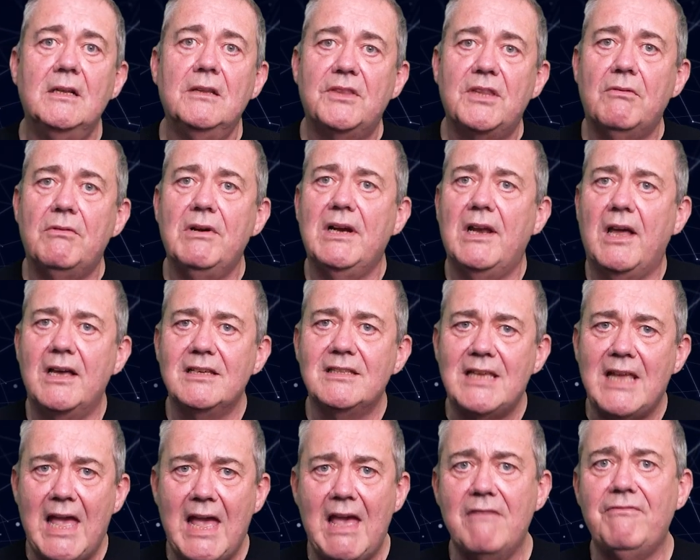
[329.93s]
that relies
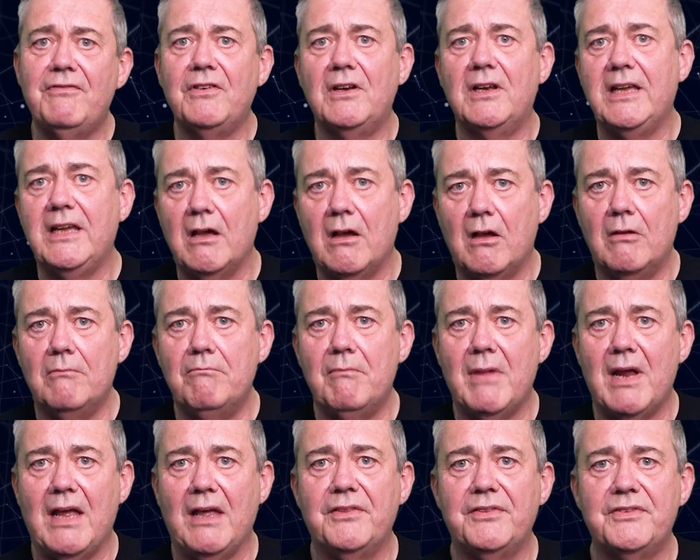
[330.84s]
heavily on
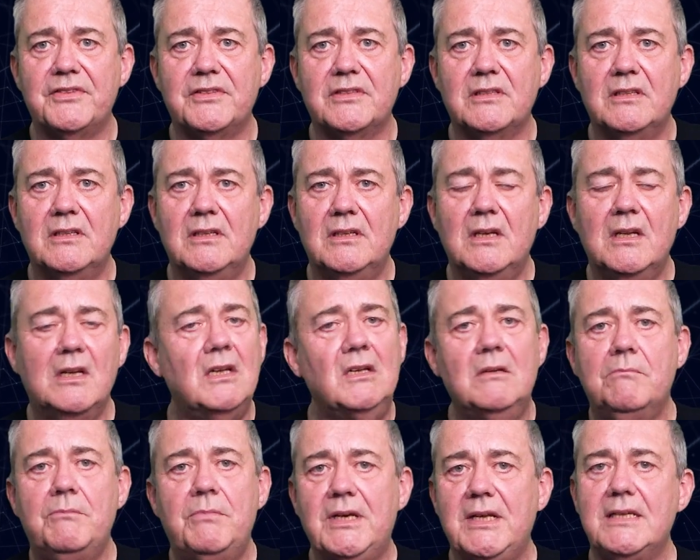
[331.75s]
maths,
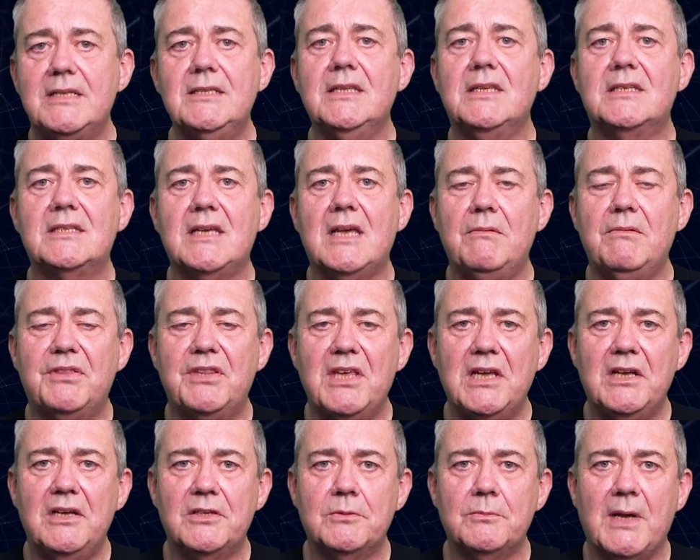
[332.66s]
but it isn't the same
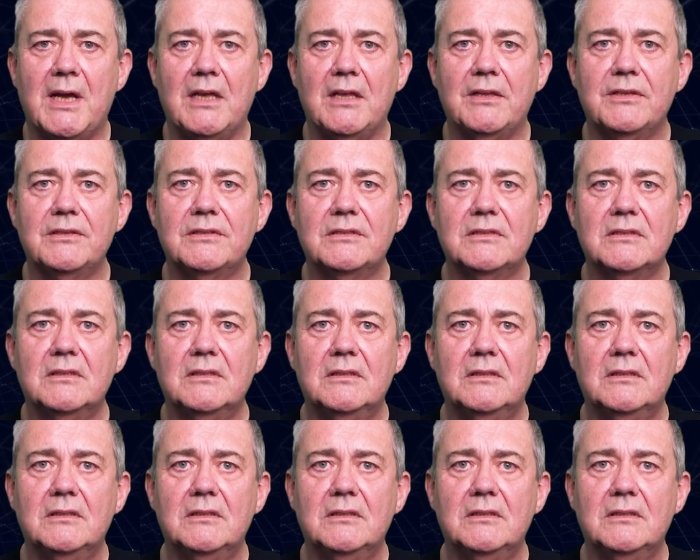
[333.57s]
thing as maths.